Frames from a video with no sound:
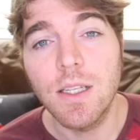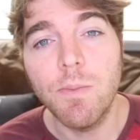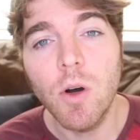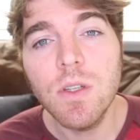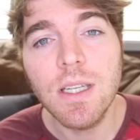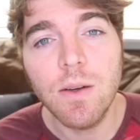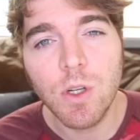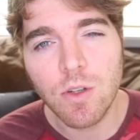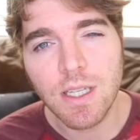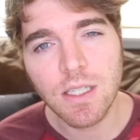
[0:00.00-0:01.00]
Now, supposedly,
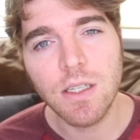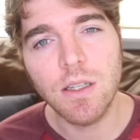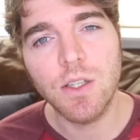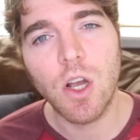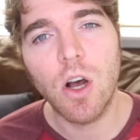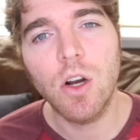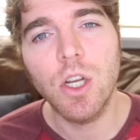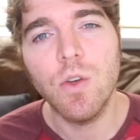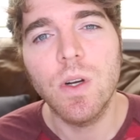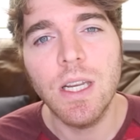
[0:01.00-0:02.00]
when you listen to the
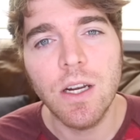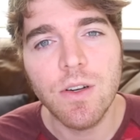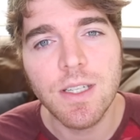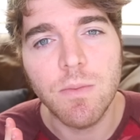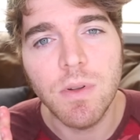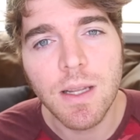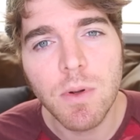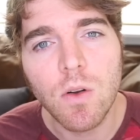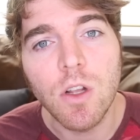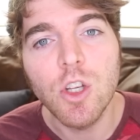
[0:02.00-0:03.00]
song, you can hear a
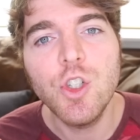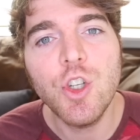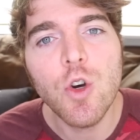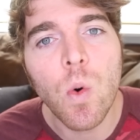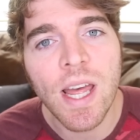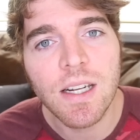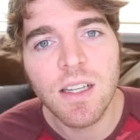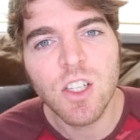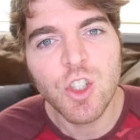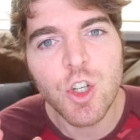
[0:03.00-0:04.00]
subliminal, do it,
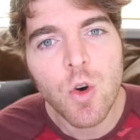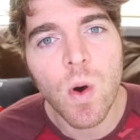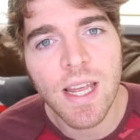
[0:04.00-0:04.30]
do